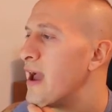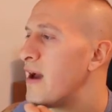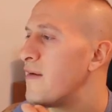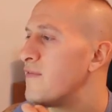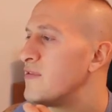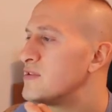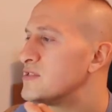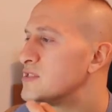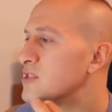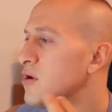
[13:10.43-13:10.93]

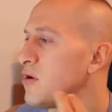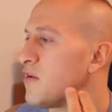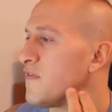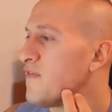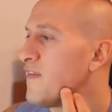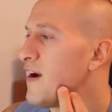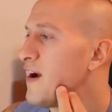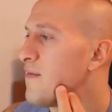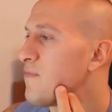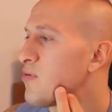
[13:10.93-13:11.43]
It's
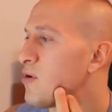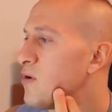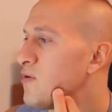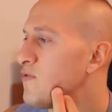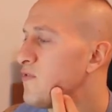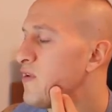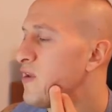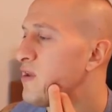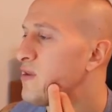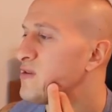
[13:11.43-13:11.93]
35
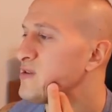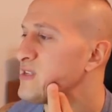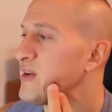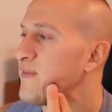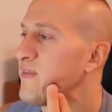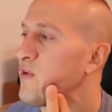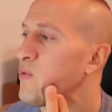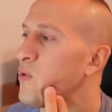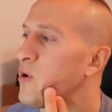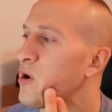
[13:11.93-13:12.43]
protein,
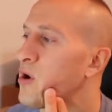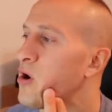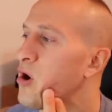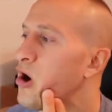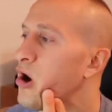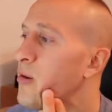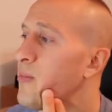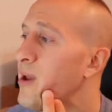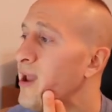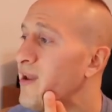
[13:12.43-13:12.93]
71
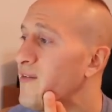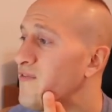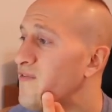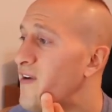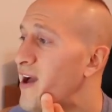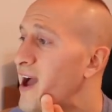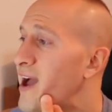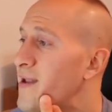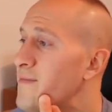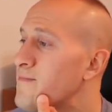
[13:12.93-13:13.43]
carb, 8
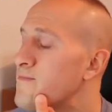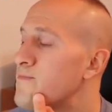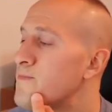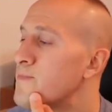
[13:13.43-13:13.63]
fat.